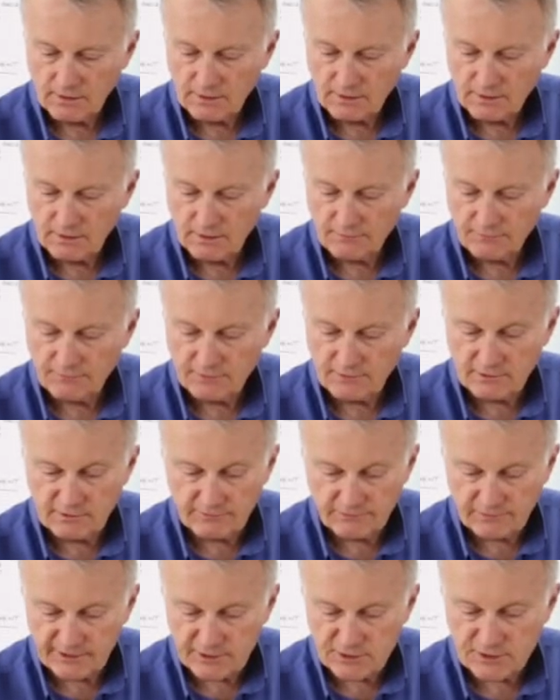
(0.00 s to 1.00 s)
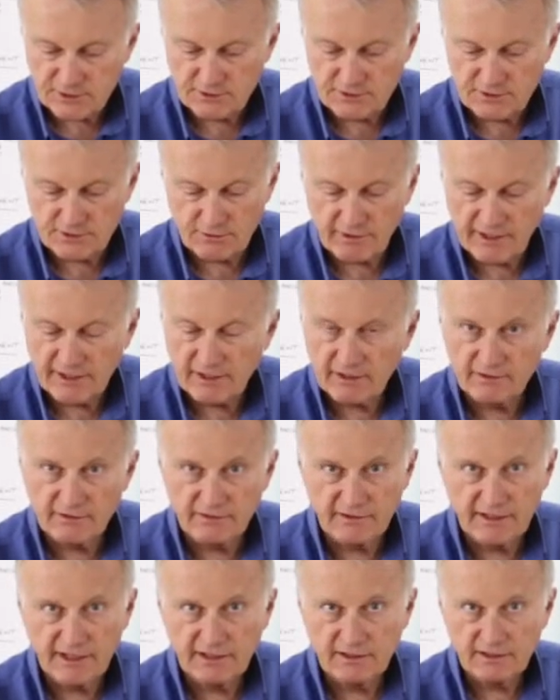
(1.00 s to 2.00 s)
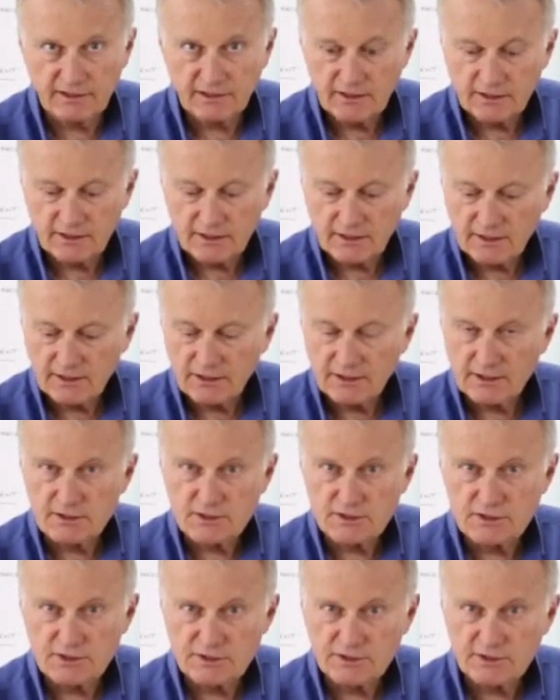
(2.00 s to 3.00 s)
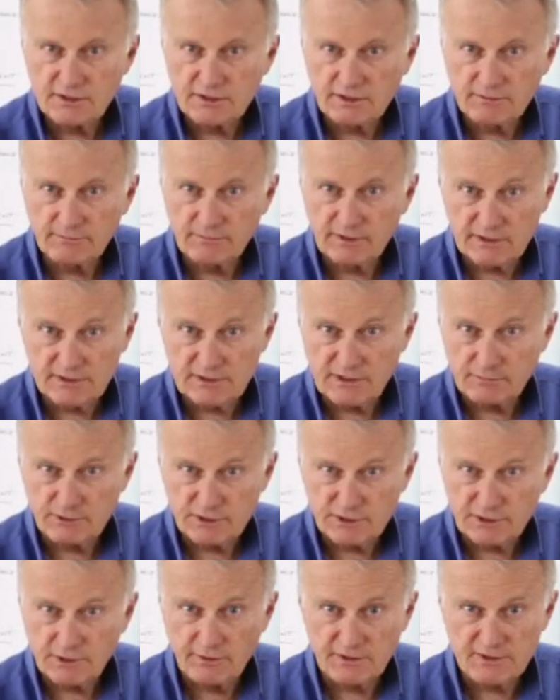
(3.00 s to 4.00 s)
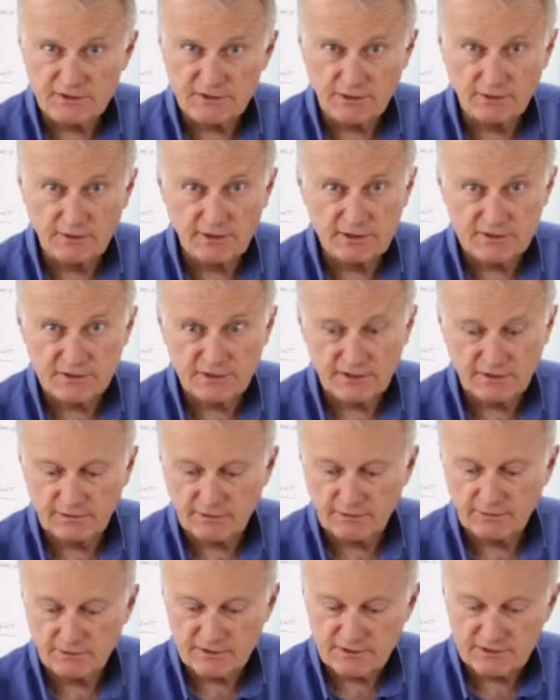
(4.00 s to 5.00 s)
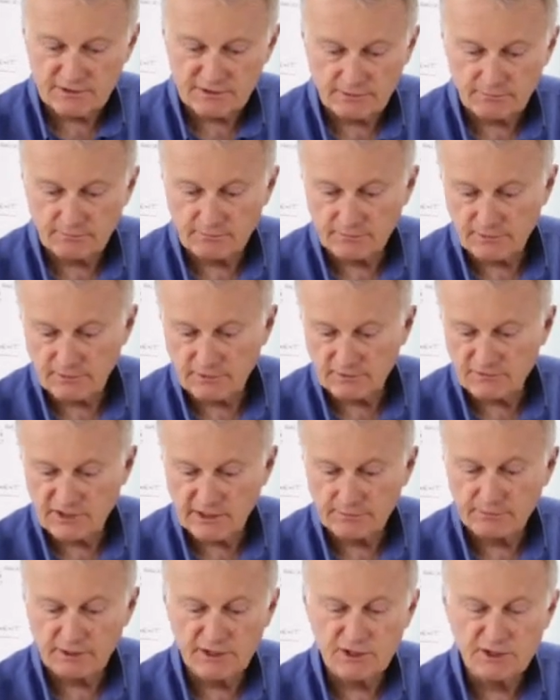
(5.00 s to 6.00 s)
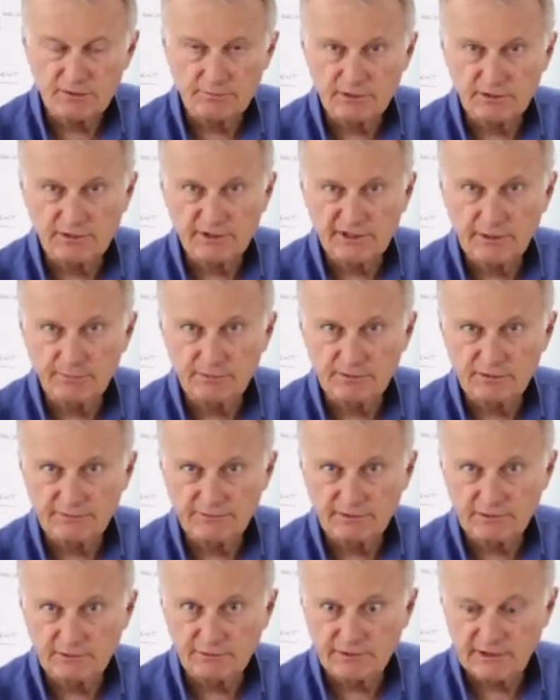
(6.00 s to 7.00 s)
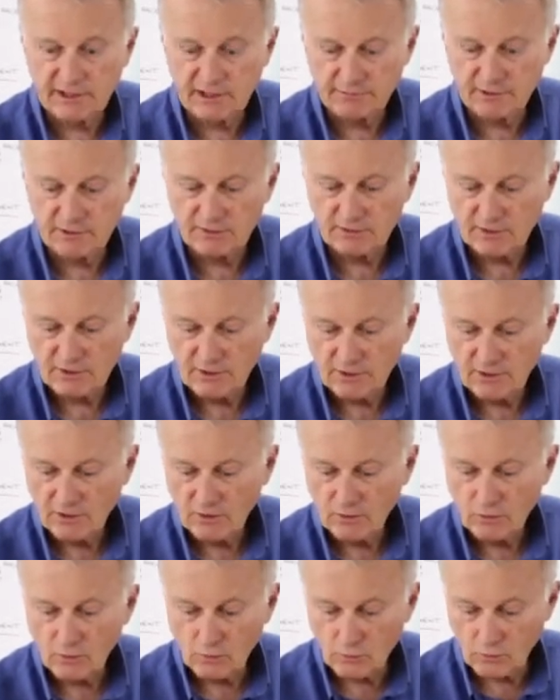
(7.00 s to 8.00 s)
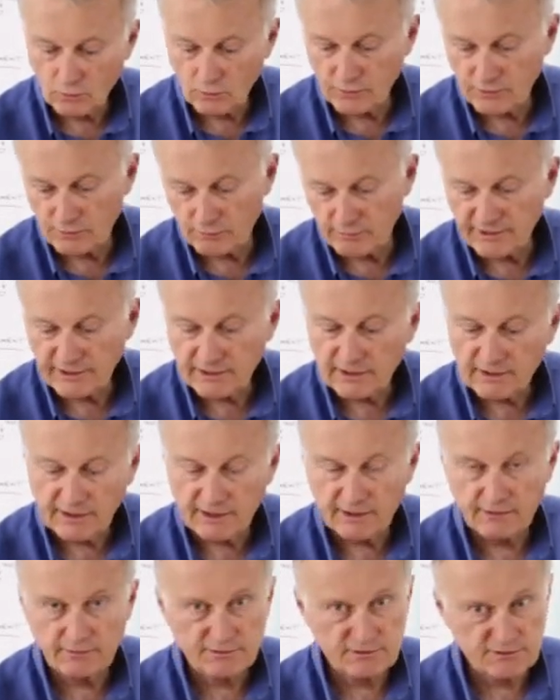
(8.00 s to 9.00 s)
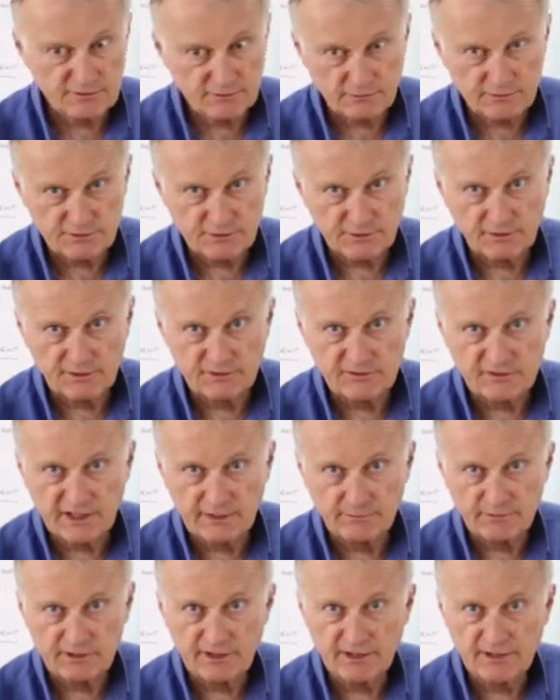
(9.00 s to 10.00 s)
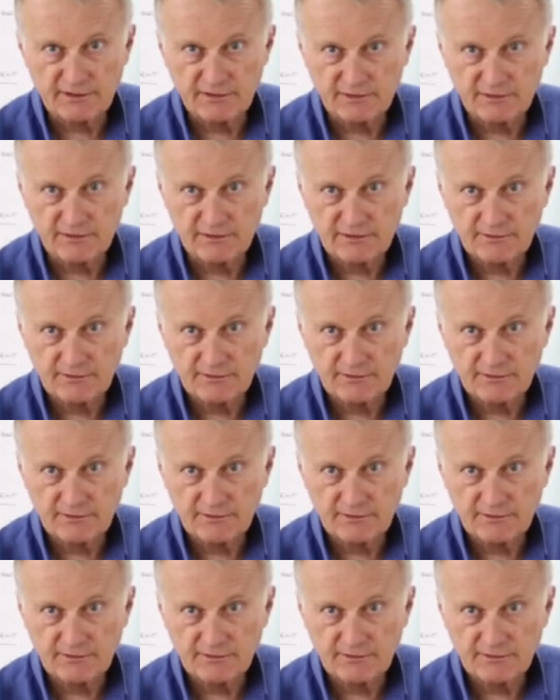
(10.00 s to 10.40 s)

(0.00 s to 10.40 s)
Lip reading: If the deflection is greater than that, it means that we're showing signs that there is some contamination building up in the filter element, or the regulator is also contaminated.